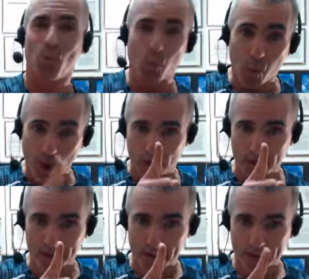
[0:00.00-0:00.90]

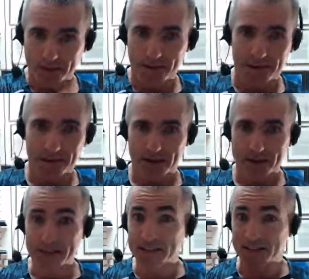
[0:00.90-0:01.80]
One
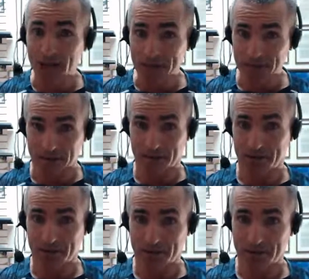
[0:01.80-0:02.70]
in seven.
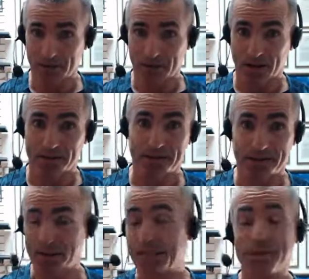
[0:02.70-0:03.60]

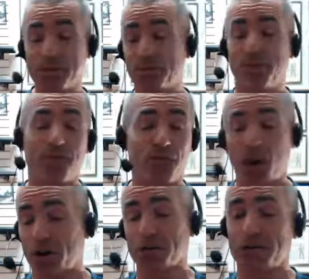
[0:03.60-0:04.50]
That's even
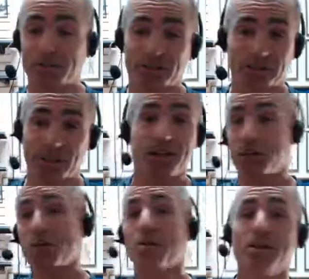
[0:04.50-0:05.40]
far suckier